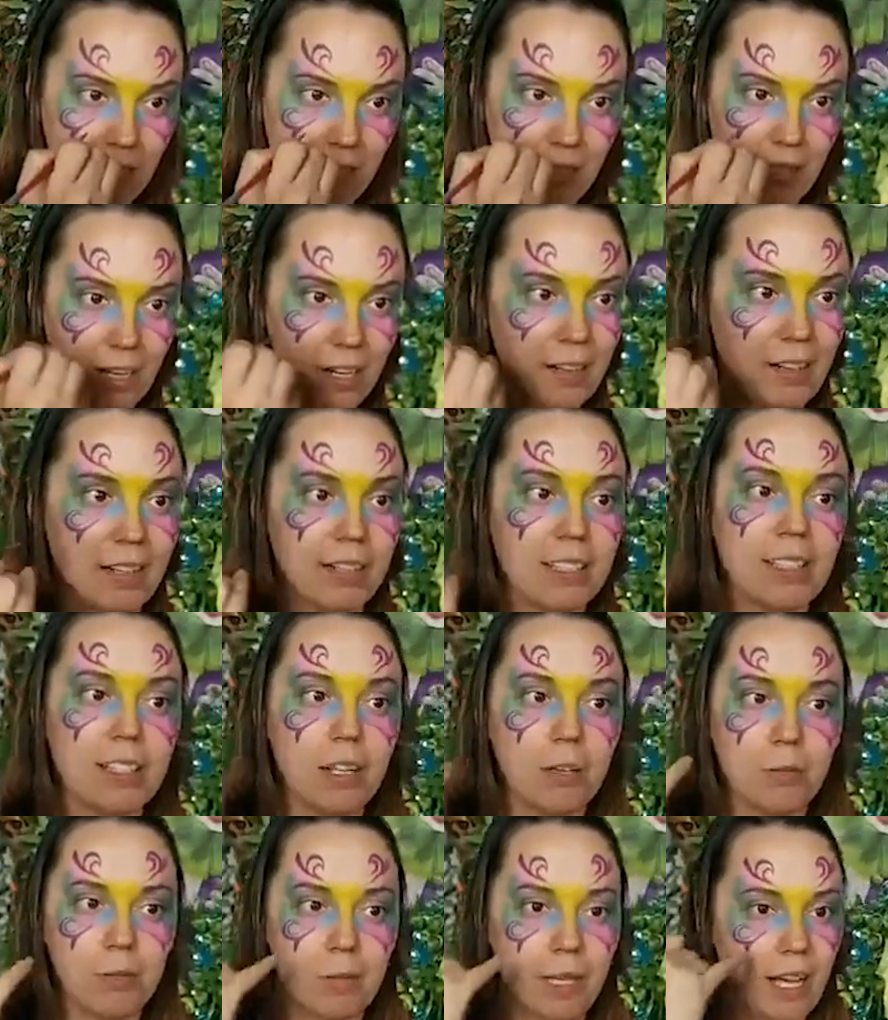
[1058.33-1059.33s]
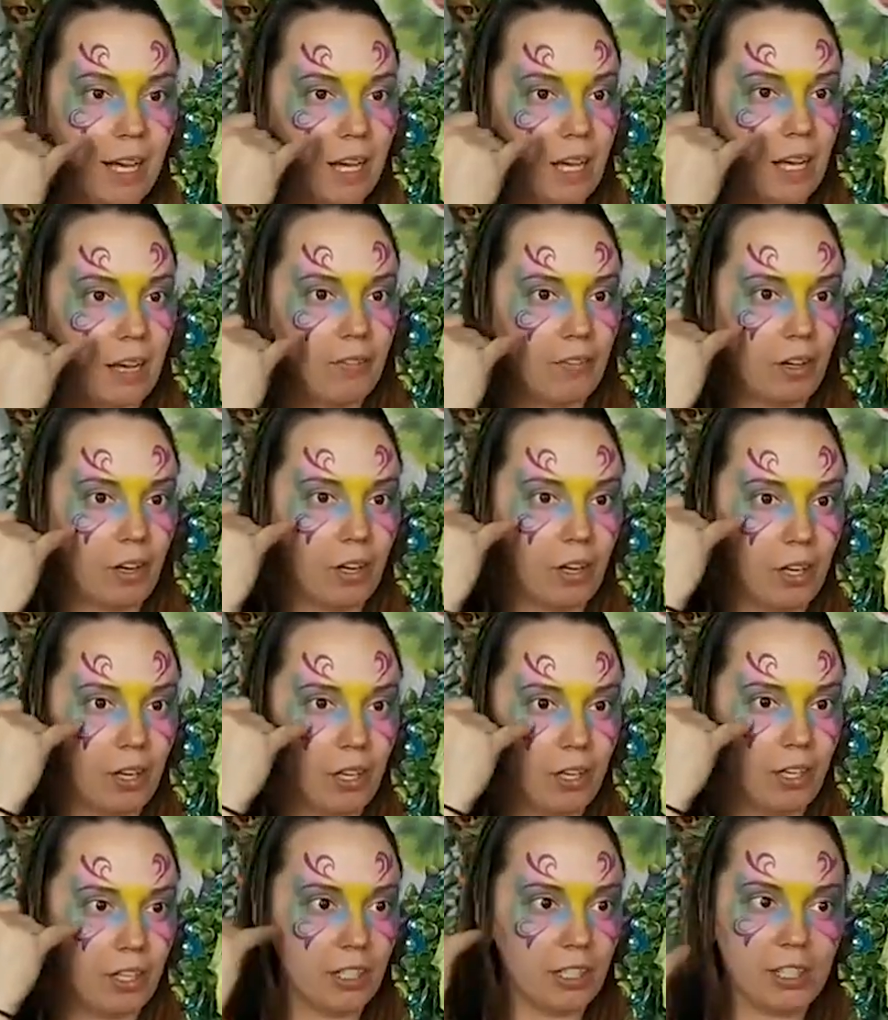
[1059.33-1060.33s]
All right, so we have
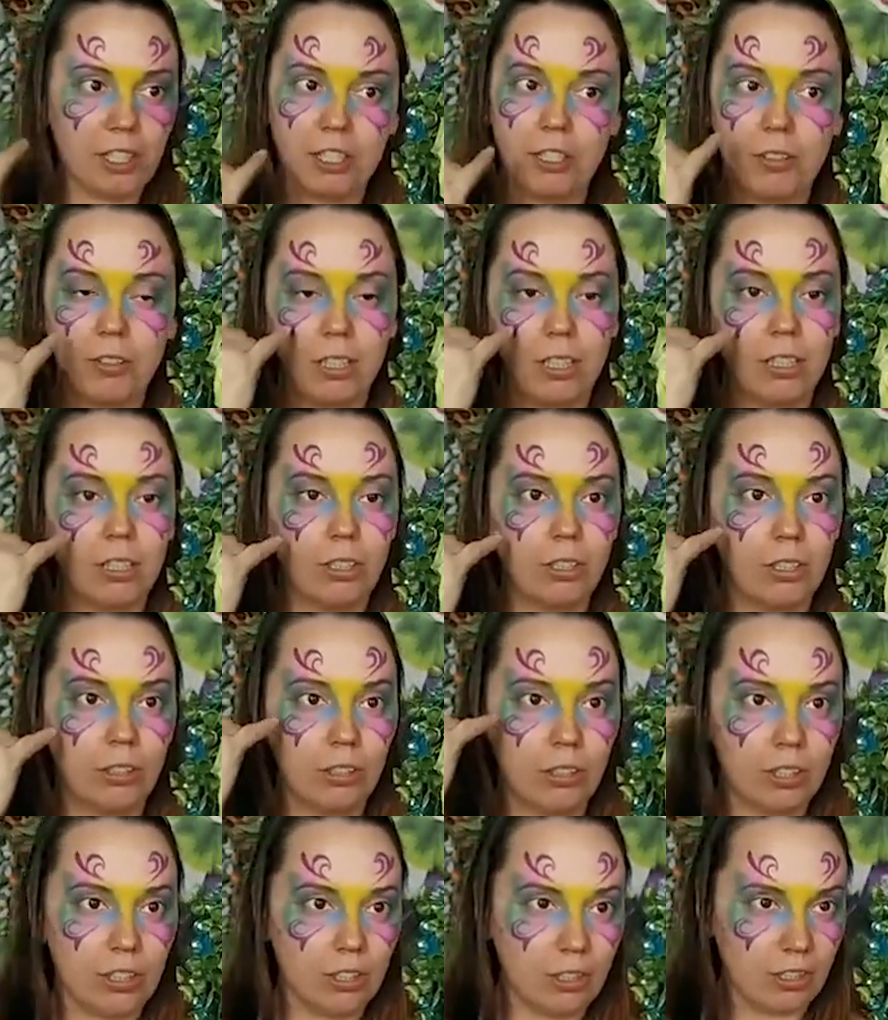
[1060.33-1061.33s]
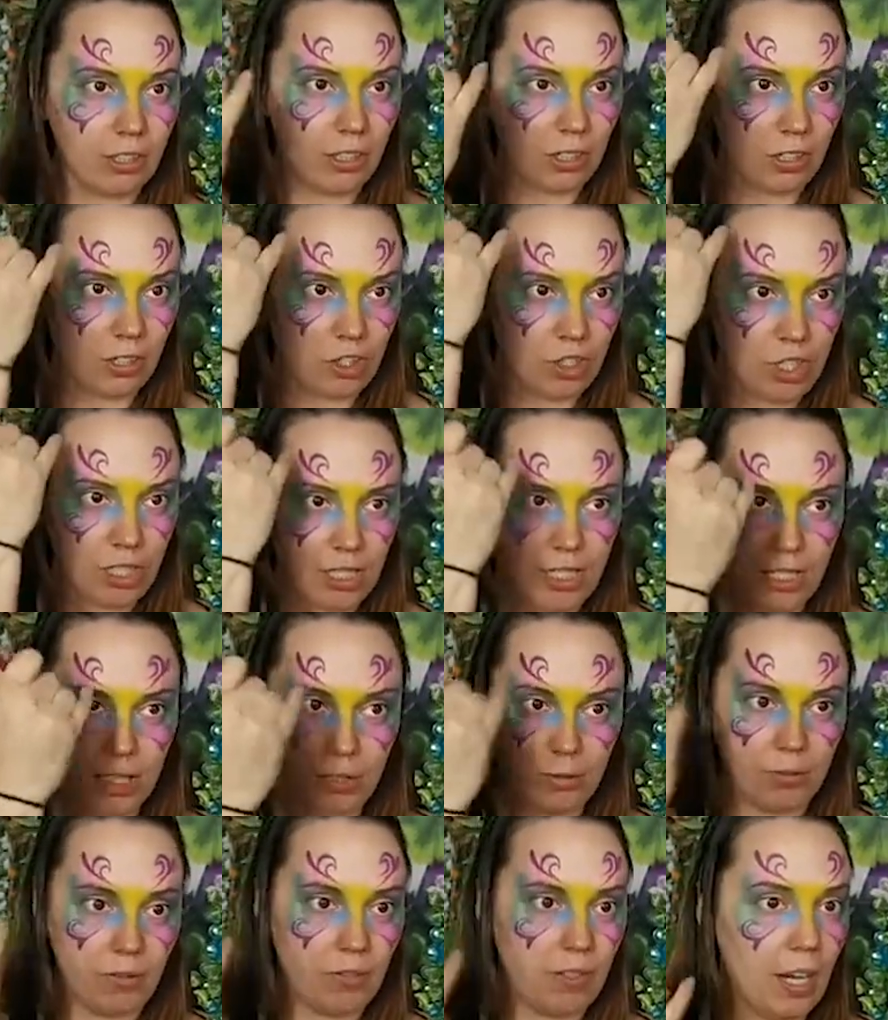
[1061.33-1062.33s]
our cute little curls on the cheeks.
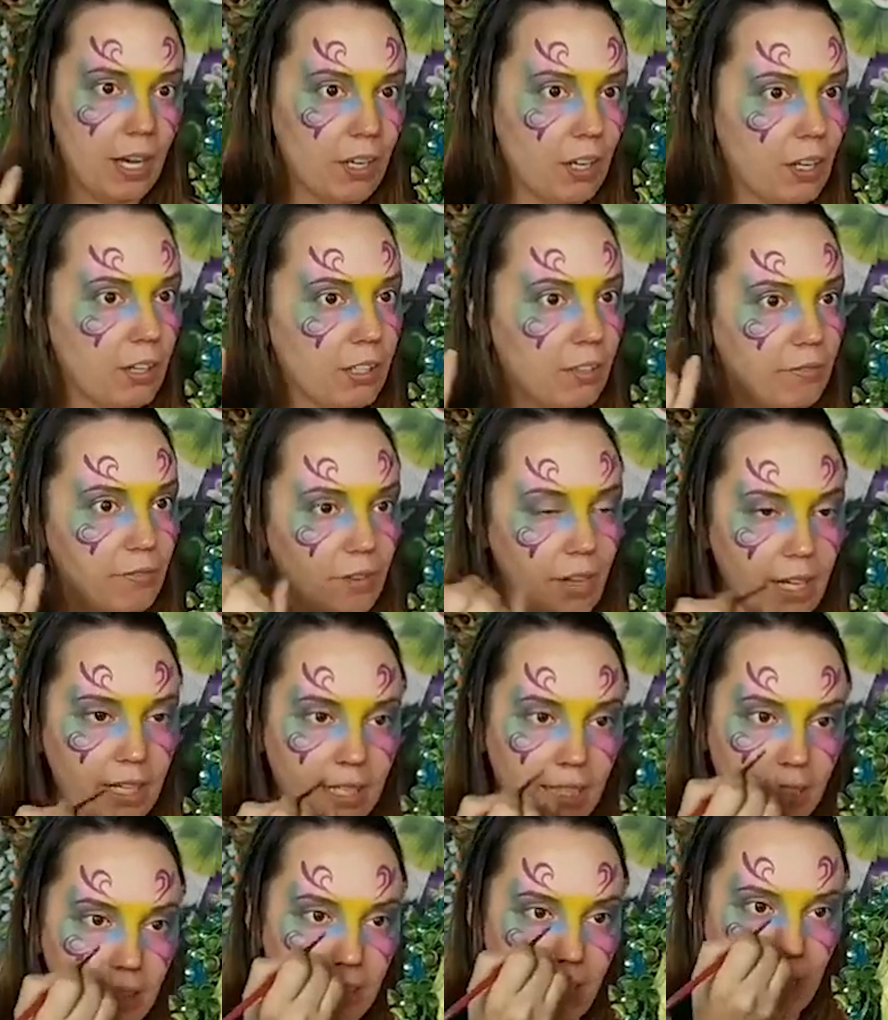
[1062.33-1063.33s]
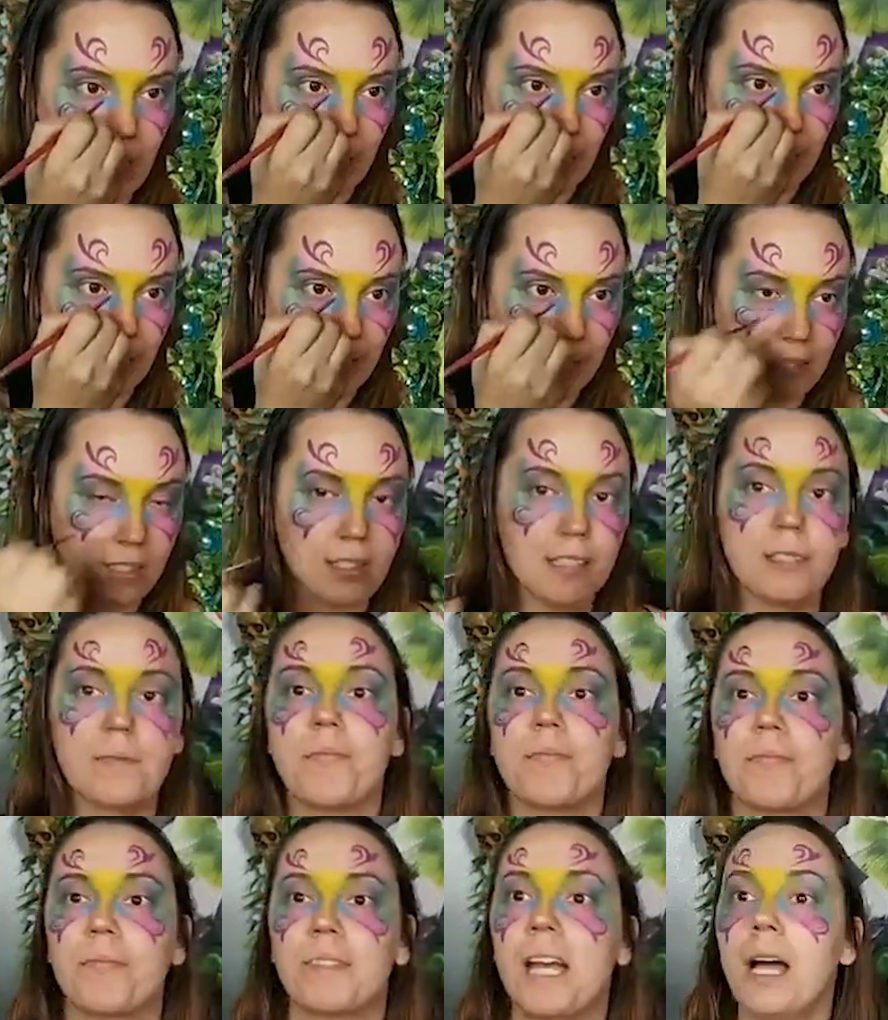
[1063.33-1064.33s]
We've got our defining lines.
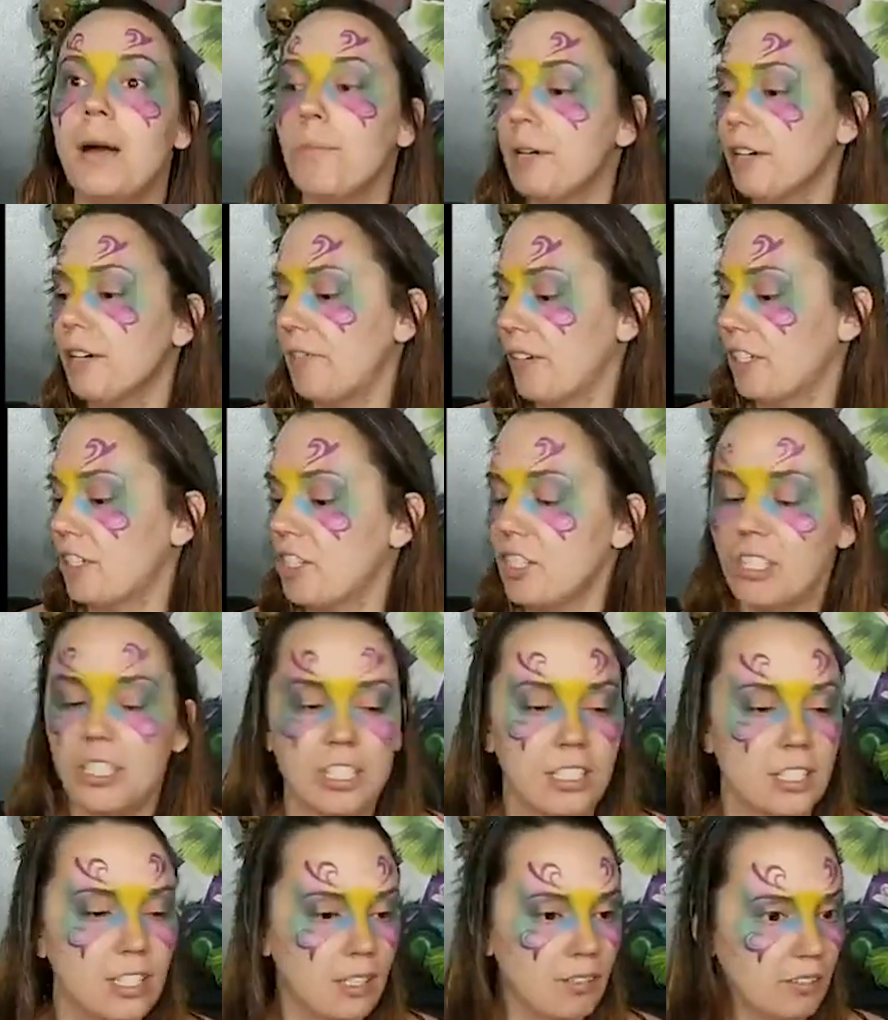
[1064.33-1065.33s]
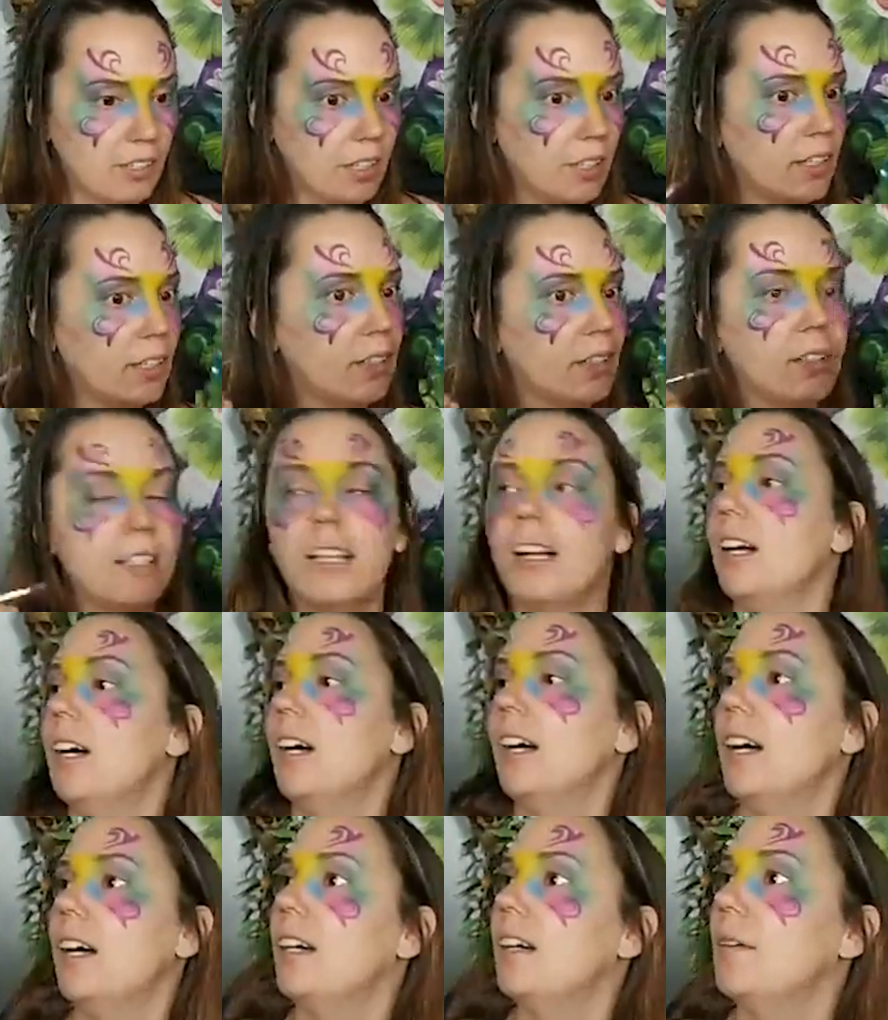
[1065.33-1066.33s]
Perfect. You can just set it right there.
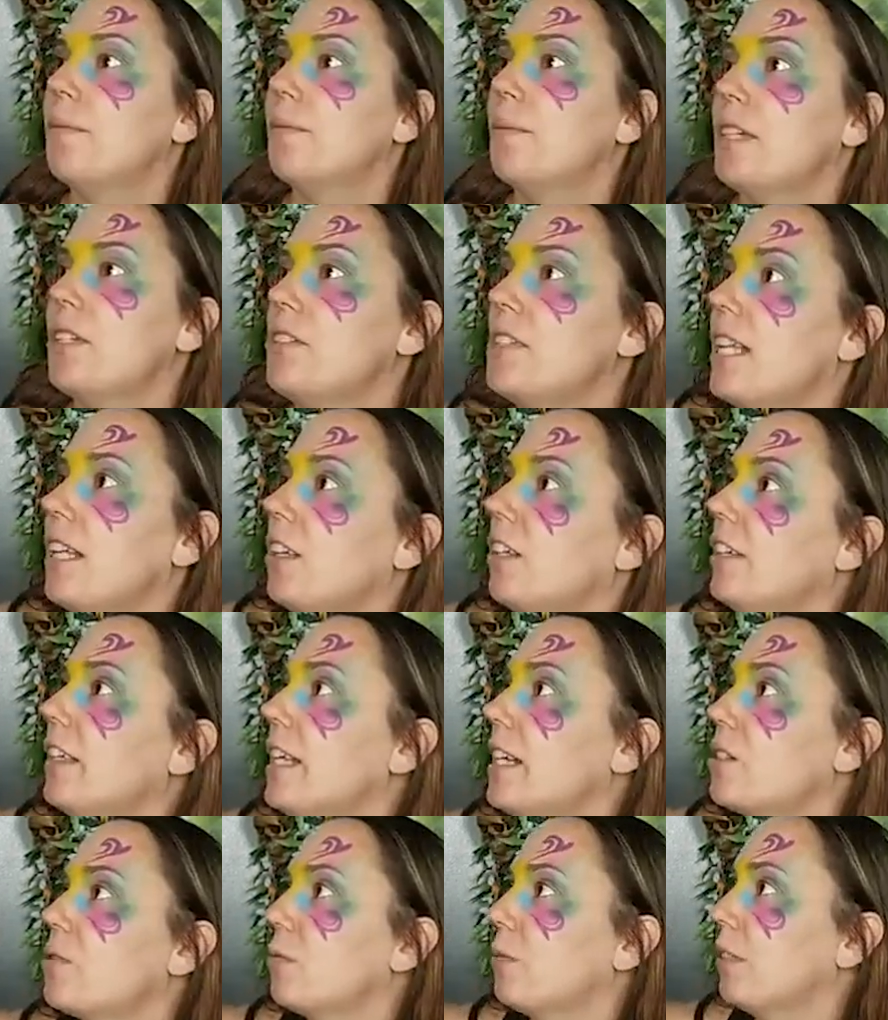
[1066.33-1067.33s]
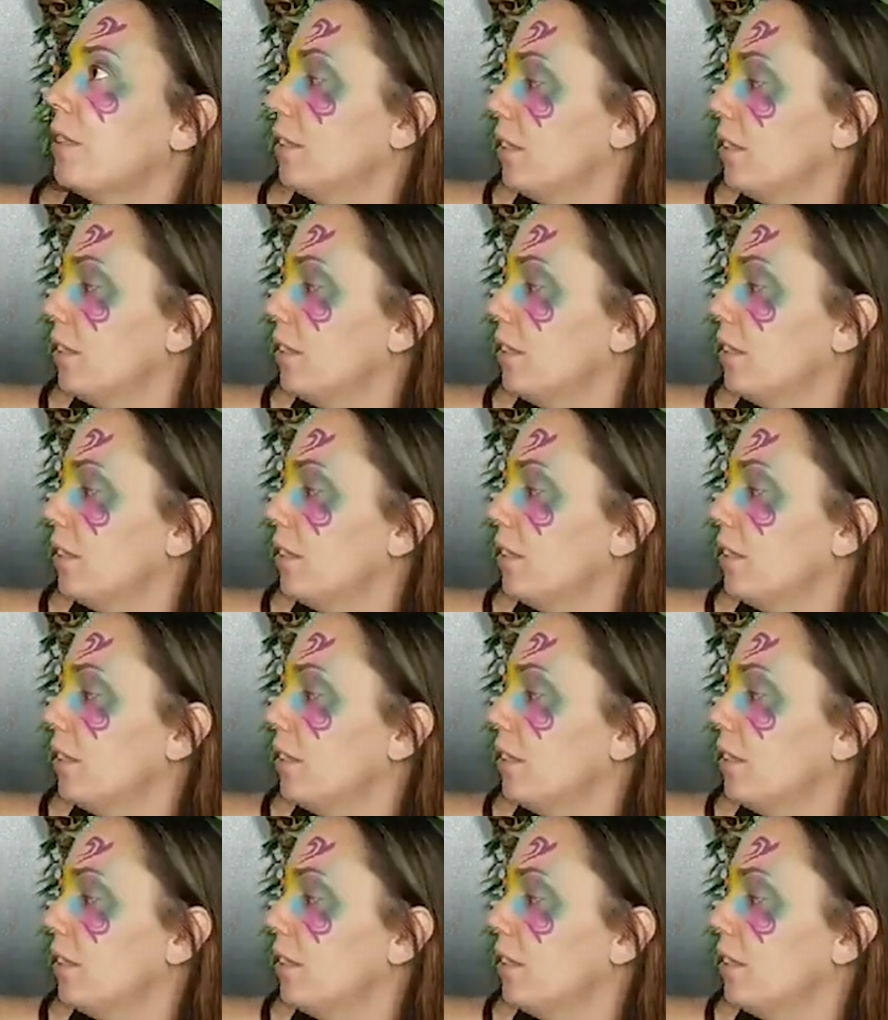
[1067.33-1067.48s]
Might use that on the next one.